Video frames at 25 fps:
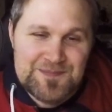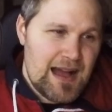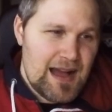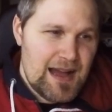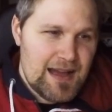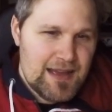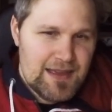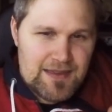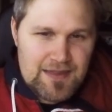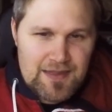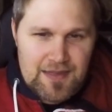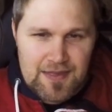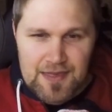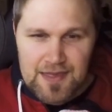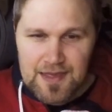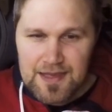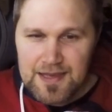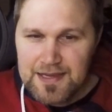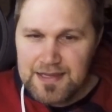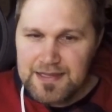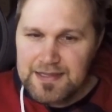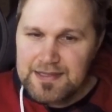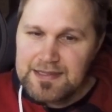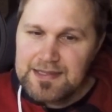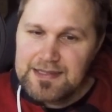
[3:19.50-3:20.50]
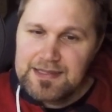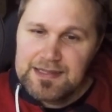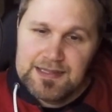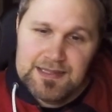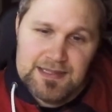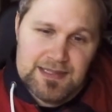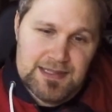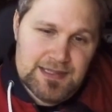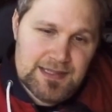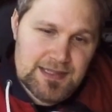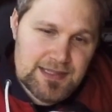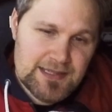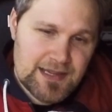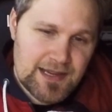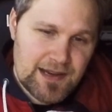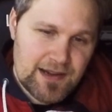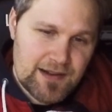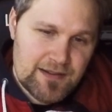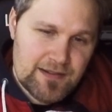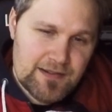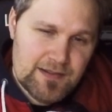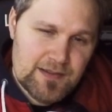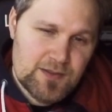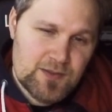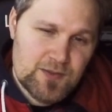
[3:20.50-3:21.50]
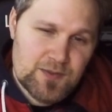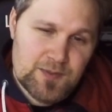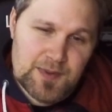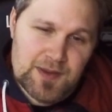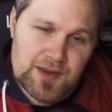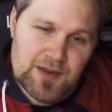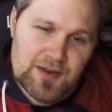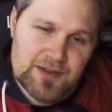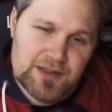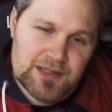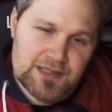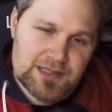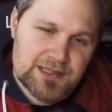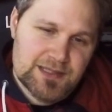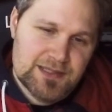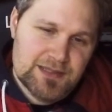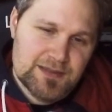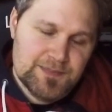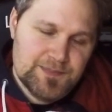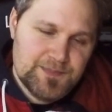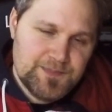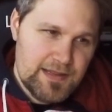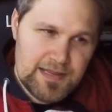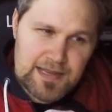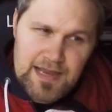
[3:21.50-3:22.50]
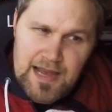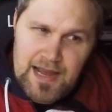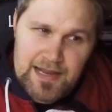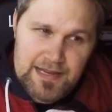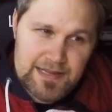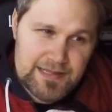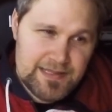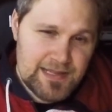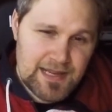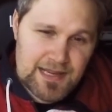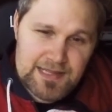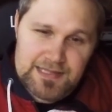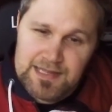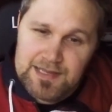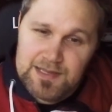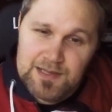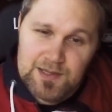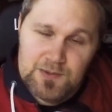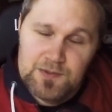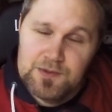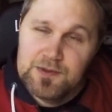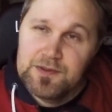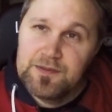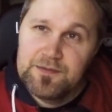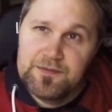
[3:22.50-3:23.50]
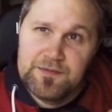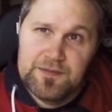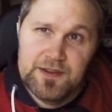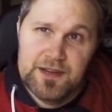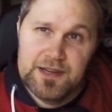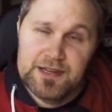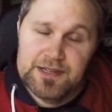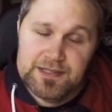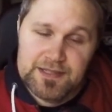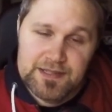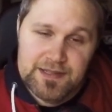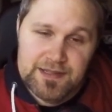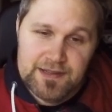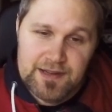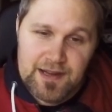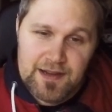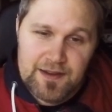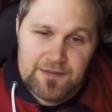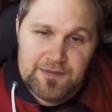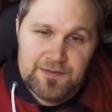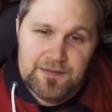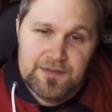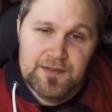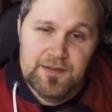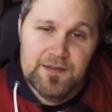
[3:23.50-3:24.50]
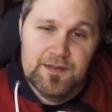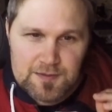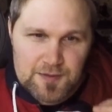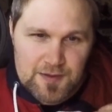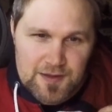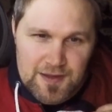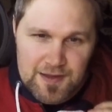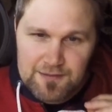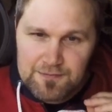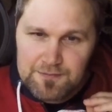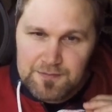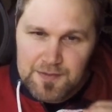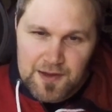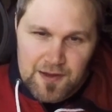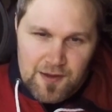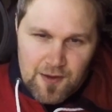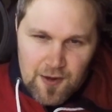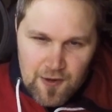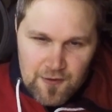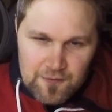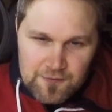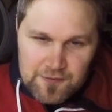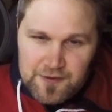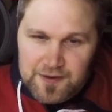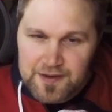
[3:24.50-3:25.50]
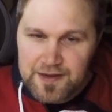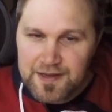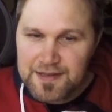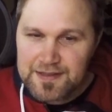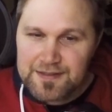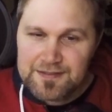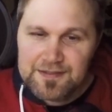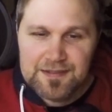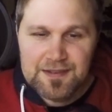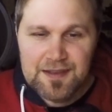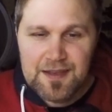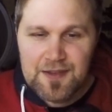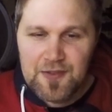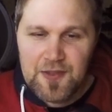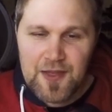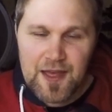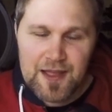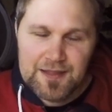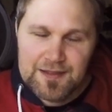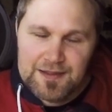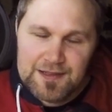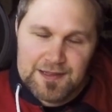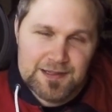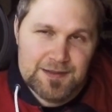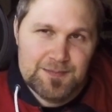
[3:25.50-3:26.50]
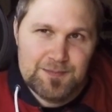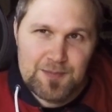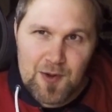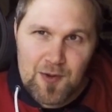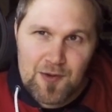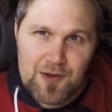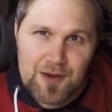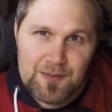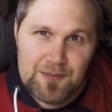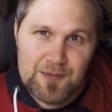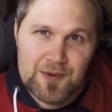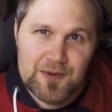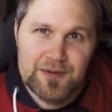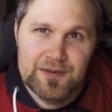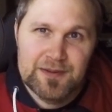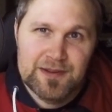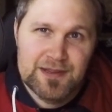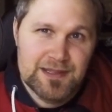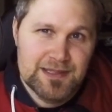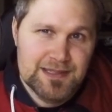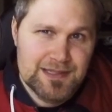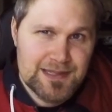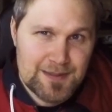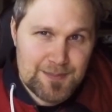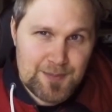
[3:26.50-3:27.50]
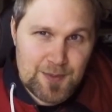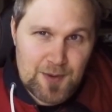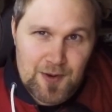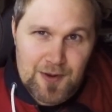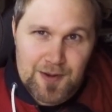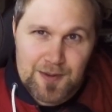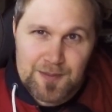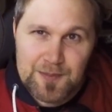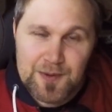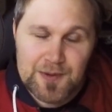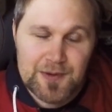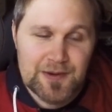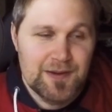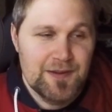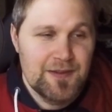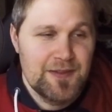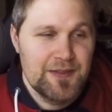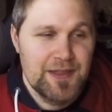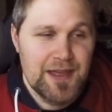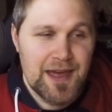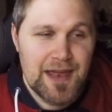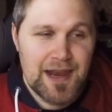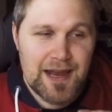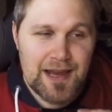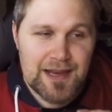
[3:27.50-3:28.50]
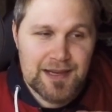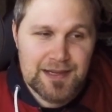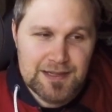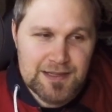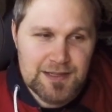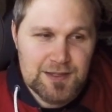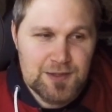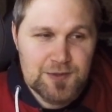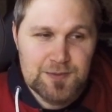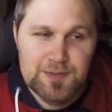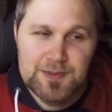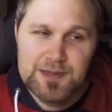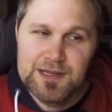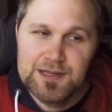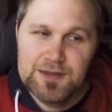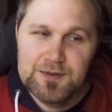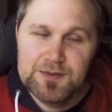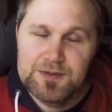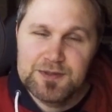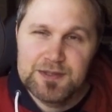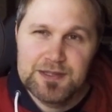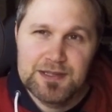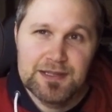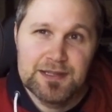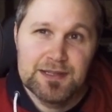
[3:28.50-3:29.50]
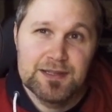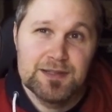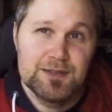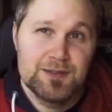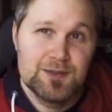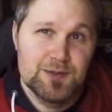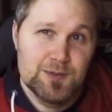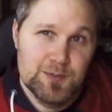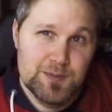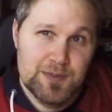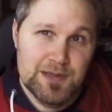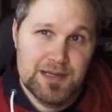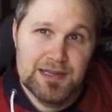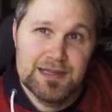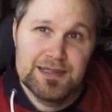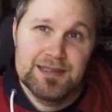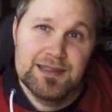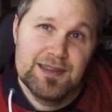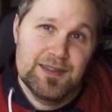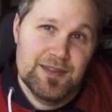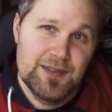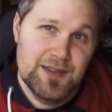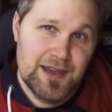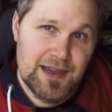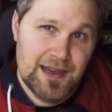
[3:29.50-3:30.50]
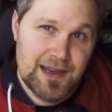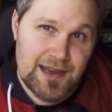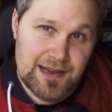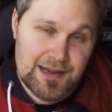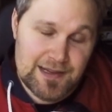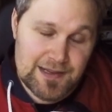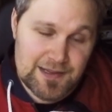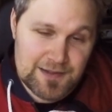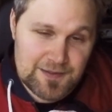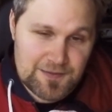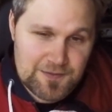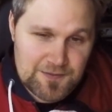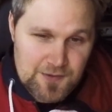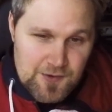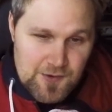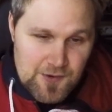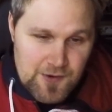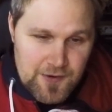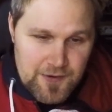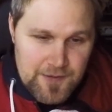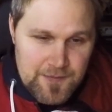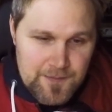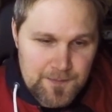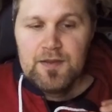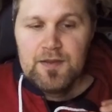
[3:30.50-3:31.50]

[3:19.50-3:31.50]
I think it's C tier, to be honest. Yeah, it doesn't look fierce enough to give me confidence that this Pokemon is the Pokemon that I need to be using to beat the Elite Four.